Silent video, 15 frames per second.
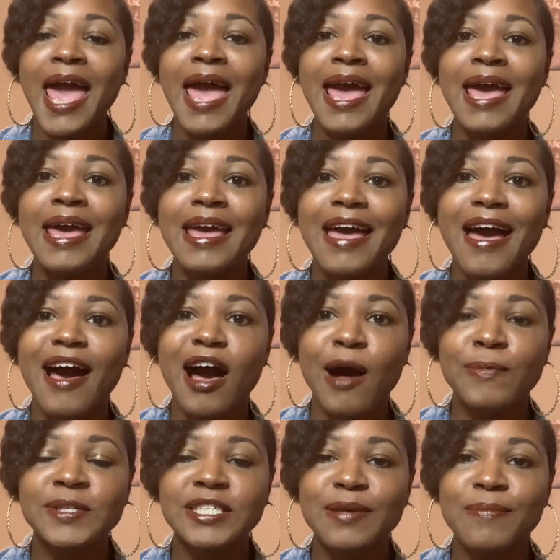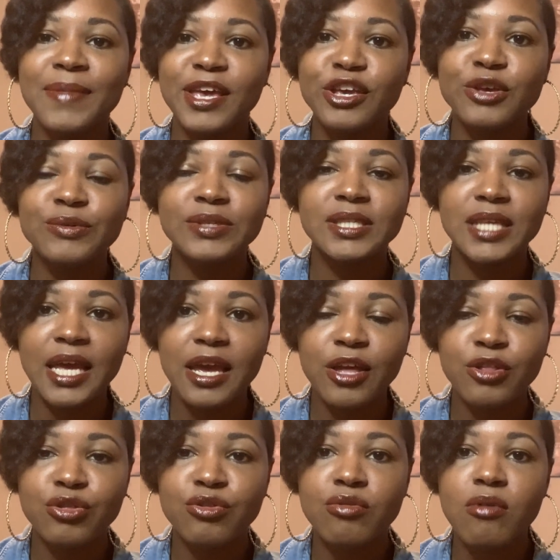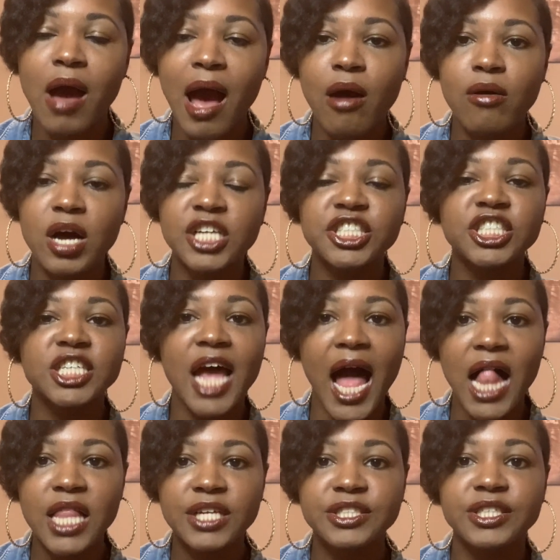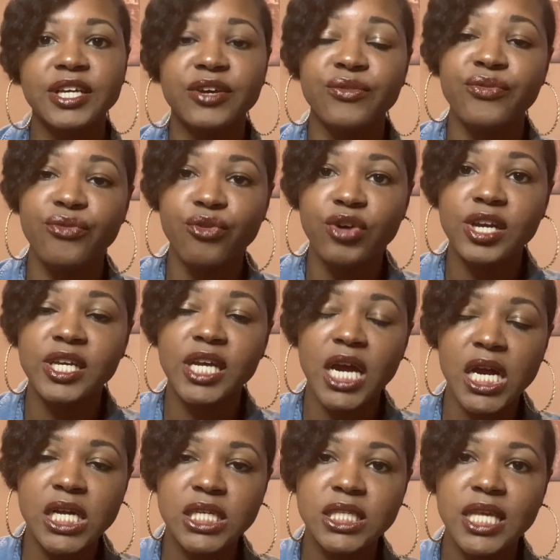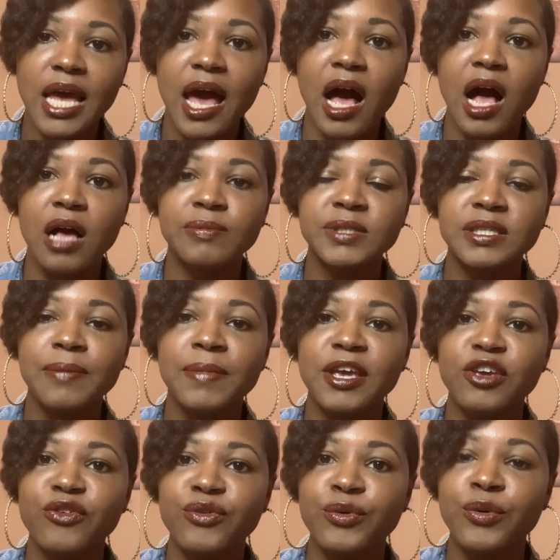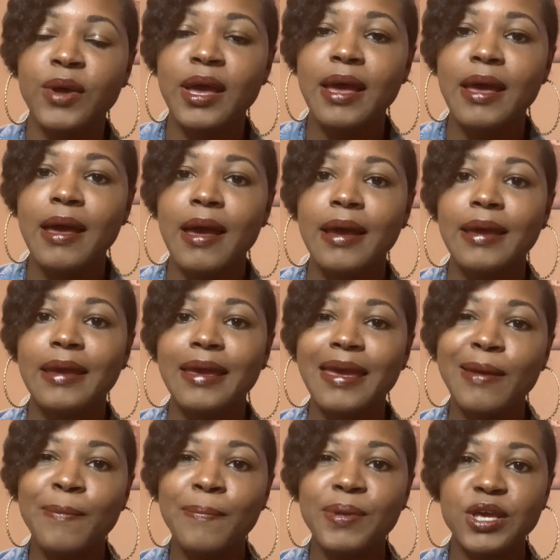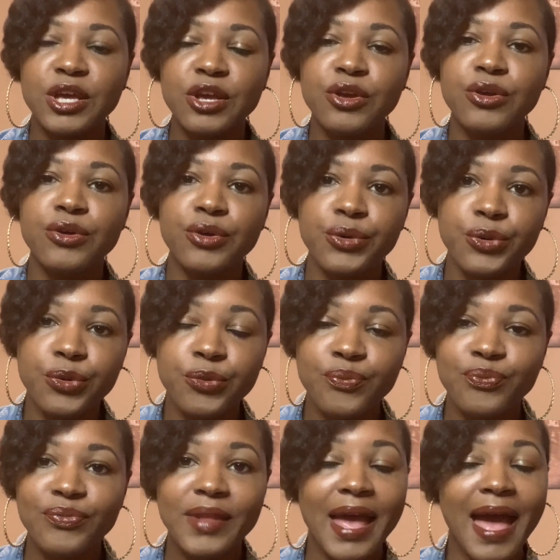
It helps to make you sane throughout a challenging four years. It helps to make you keep being you.